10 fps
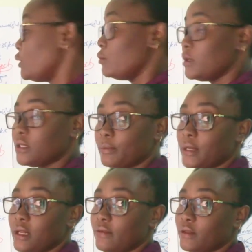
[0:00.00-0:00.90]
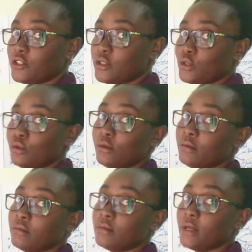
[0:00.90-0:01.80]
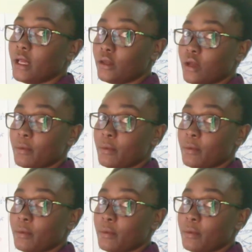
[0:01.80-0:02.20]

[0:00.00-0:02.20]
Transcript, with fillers: where you missed a pill, even just two, and